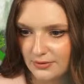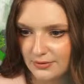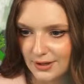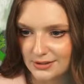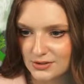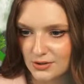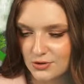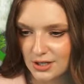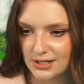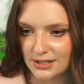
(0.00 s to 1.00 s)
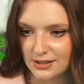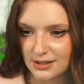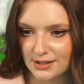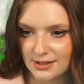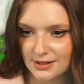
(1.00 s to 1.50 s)
That's so shady.
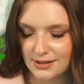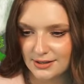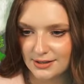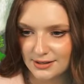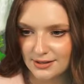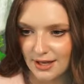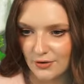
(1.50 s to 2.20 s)
And